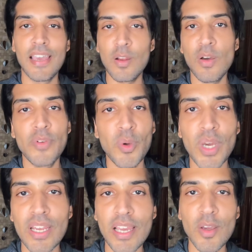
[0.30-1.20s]
Hello
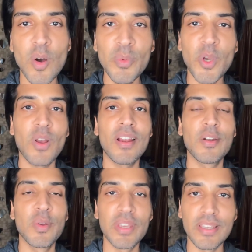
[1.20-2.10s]
everyone, I hope you all
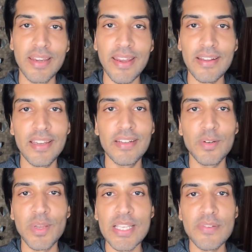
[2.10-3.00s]
are doing great.
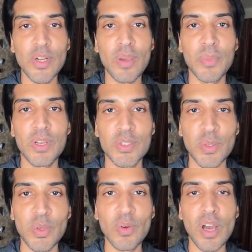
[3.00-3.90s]
In today's video, I'm gonna
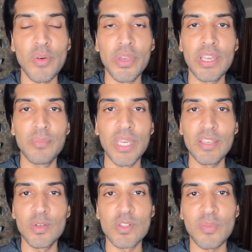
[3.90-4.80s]
show you how you can
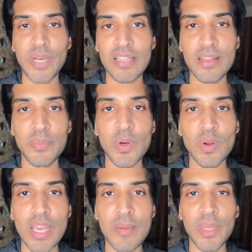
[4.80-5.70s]
make use of Python
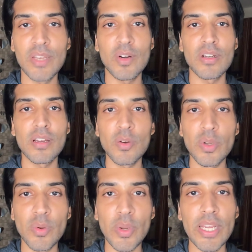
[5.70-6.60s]
program in order
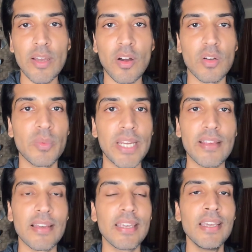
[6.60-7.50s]
to tweet
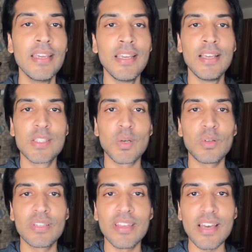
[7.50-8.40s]
automatically.
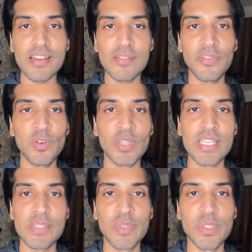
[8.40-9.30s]
So there are a few
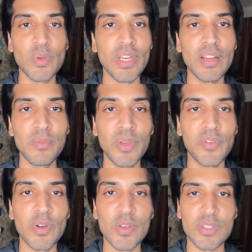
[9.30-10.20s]
things which you need
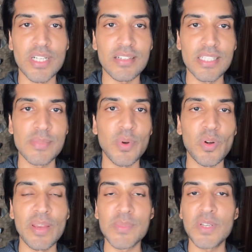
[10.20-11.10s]
before you start this
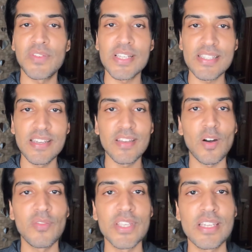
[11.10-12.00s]
program. So first thing
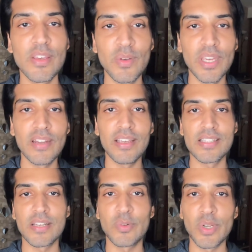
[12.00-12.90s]
obviously you need
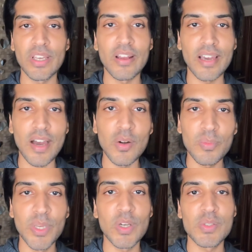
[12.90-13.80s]
is a Twitter
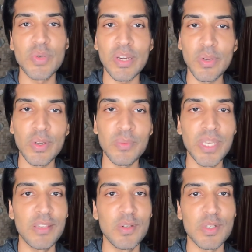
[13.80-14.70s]
account because we are going to
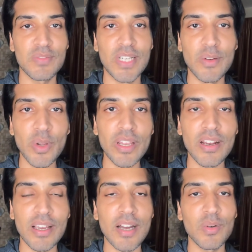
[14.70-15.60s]
make use of that
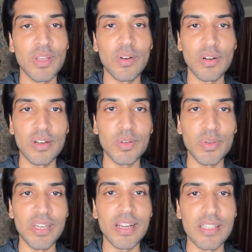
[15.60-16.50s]
Twitter account in order to
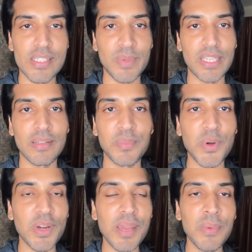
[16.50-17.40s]
create this Python
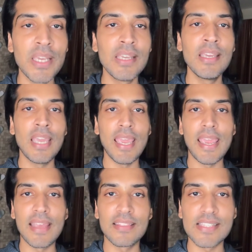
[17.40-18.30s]
program.
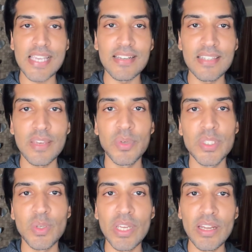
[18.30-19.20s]
And the second thing
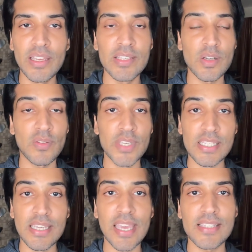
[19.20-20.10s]
which you need is
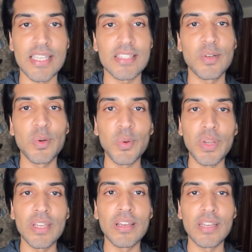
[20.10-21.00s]
obviously access to
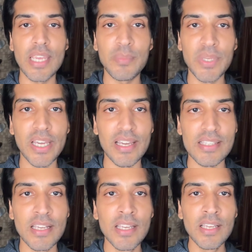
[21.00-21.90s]
Twitter
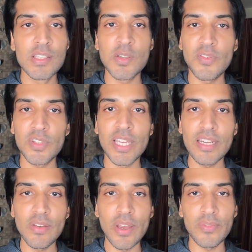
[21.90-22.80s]
APIs. So for
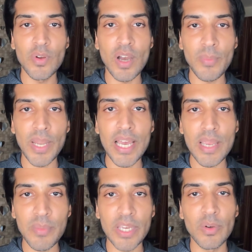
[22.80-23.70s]
that you have to
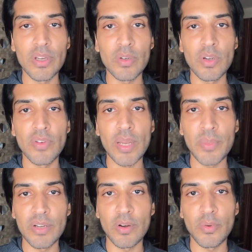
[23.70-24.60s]
apply by going to
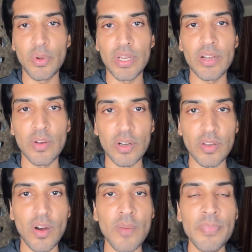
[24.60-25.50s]

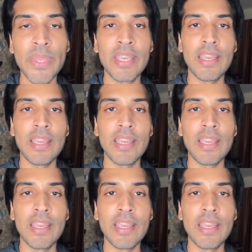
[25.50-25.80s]
developer.twitter.com